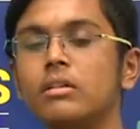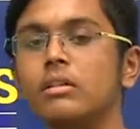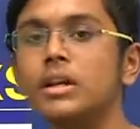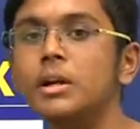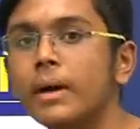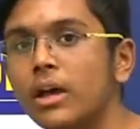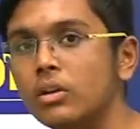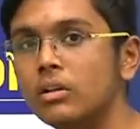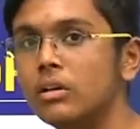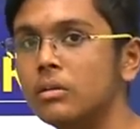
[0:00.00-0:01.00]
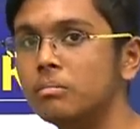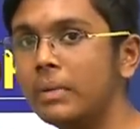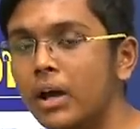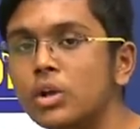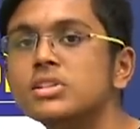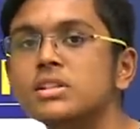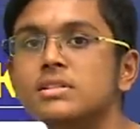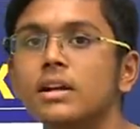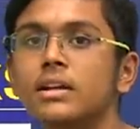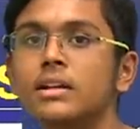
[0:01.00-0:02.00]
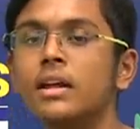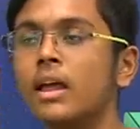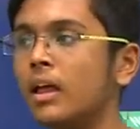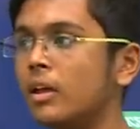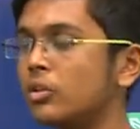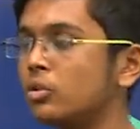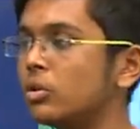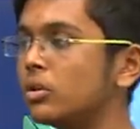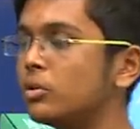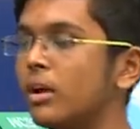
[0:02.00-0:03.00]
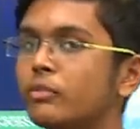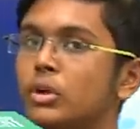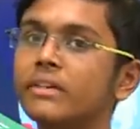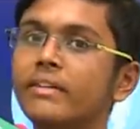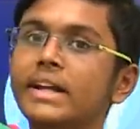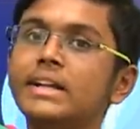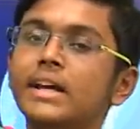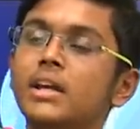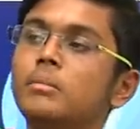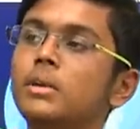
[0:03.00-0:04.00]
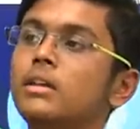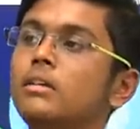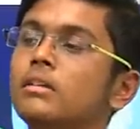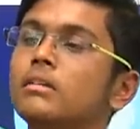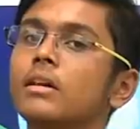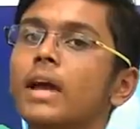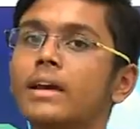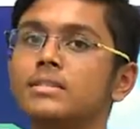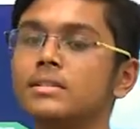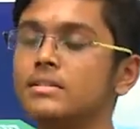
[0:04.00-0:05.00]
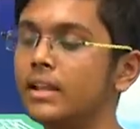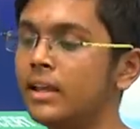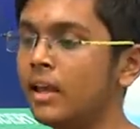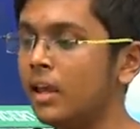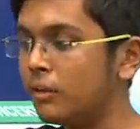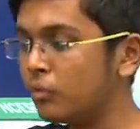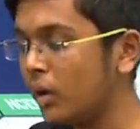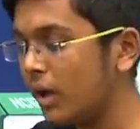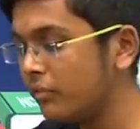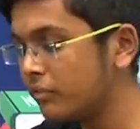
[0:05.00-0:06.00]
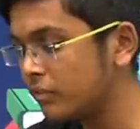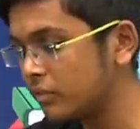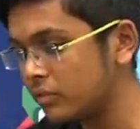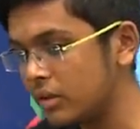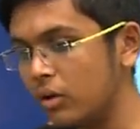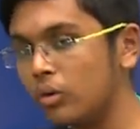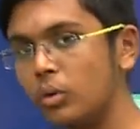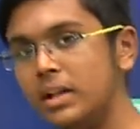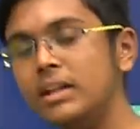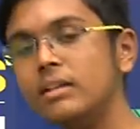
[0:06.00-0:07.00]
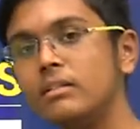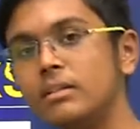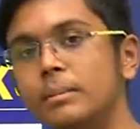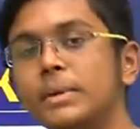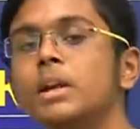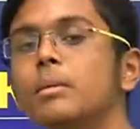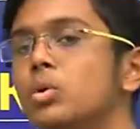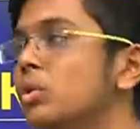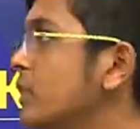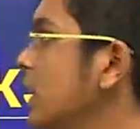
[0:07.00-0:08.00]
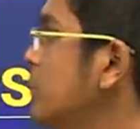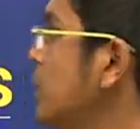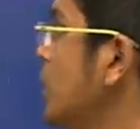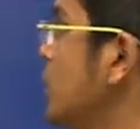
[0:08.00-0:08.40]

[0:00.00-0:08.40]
read biology NCERT. So you have to divide time in excess. Like if you have only limited amount of time,